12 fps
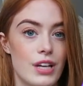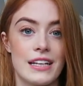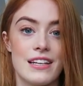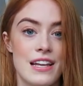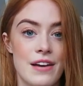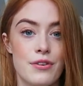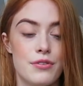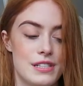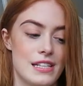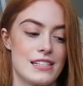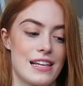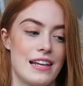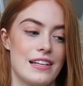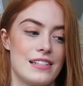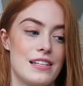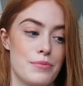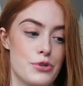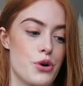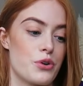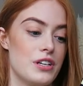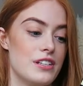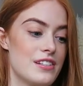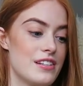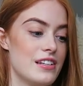I can never resist getting some
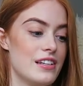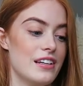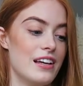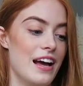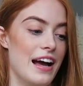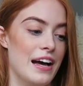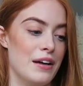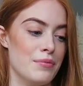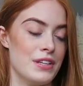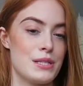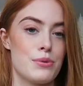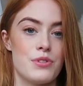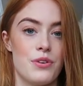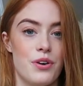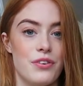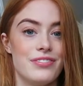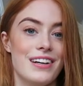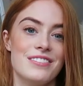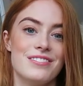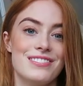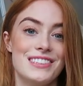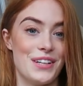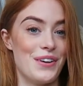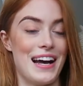chocolate. This was on offer,
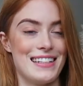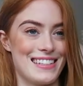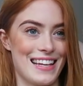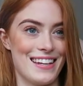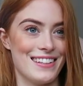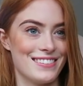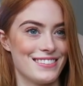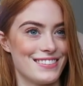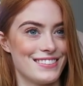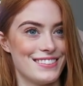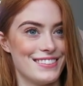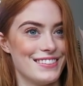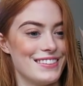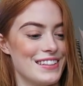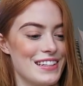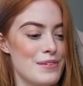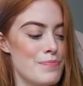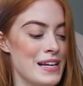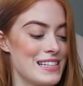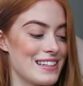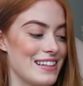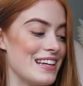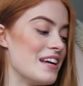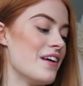so I had to get it.
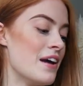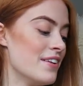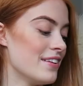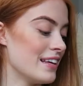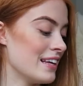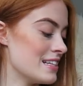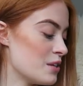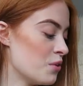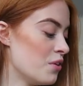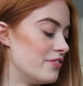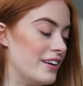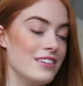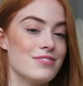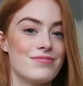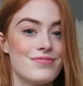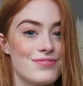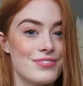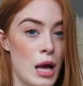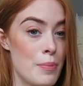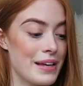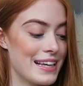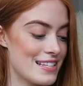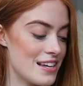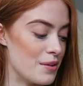Basically, if everything is on offer, I
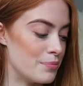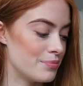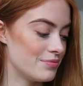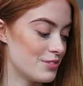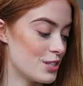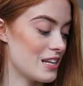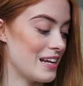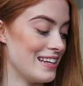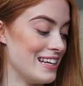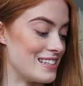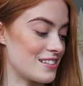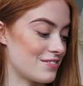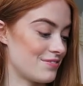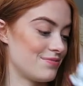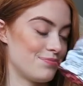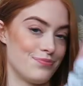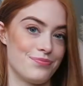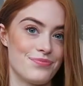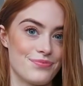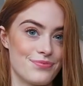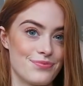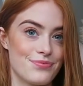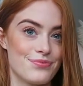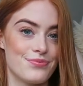pick it up, just like these.
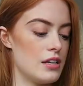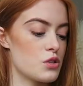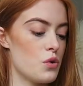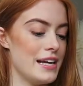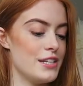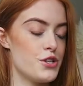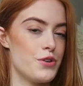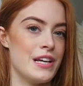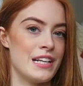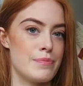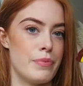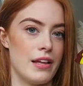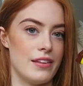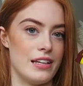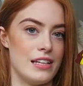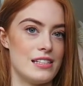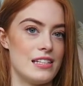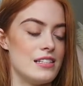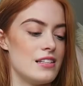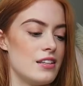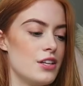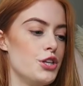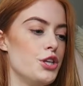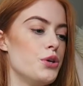I was quite intrigued by these. These are
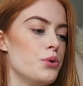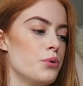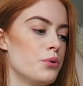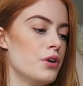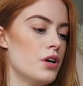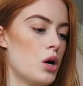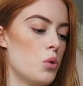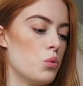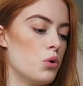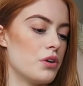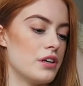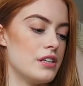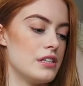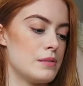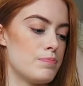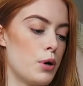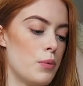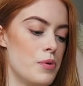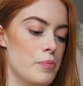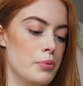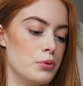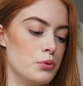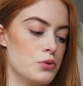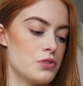the new Walker's
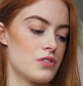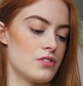Poppables